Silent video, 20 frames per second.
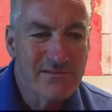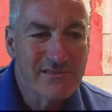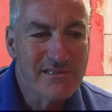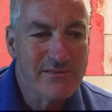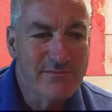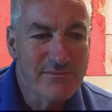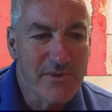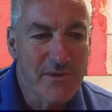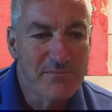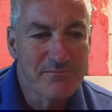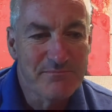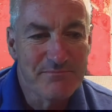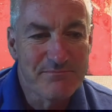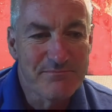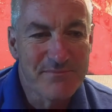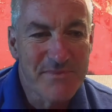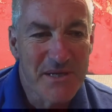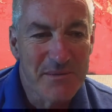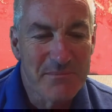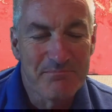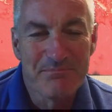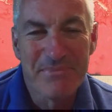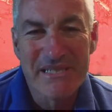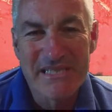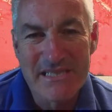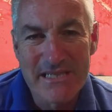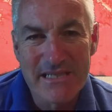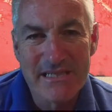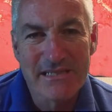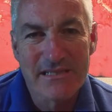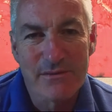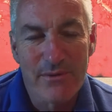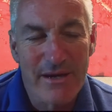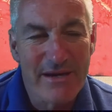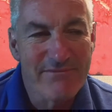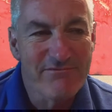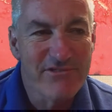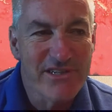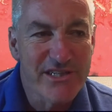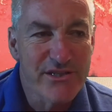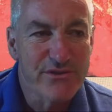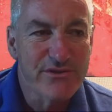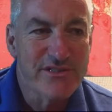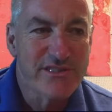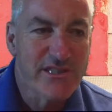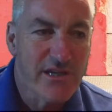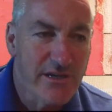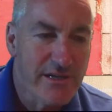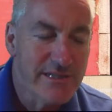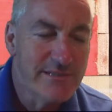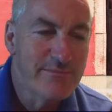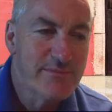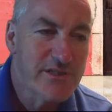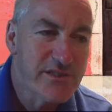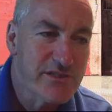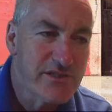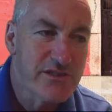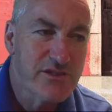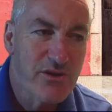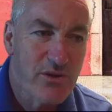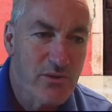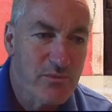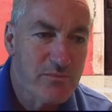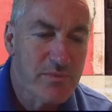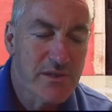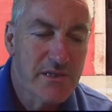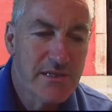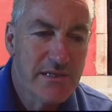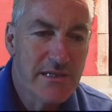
I'm, I'm, I'm busy, so I haven't really got time to stop.